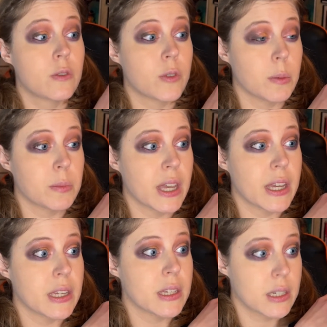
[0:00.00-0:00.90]
from
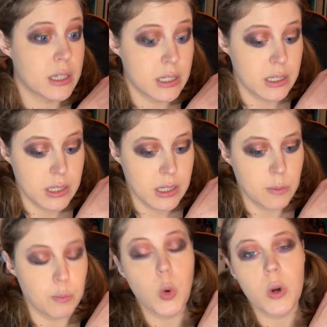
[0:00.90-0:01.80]
like
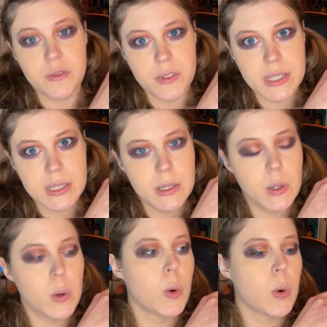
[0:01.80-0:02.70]

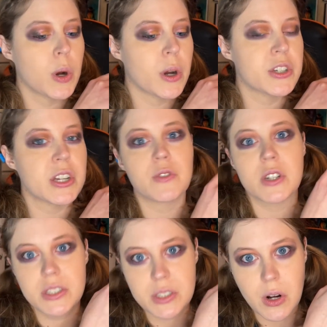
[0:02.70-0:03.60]
Morphe or Jeffree
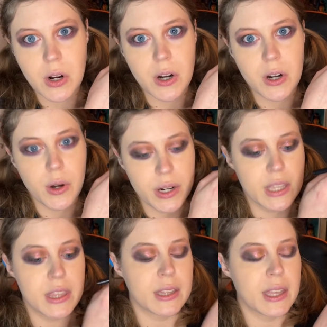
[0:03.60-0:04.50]
Star or
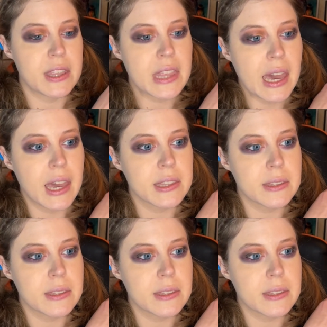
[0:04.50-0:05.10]
anything like that,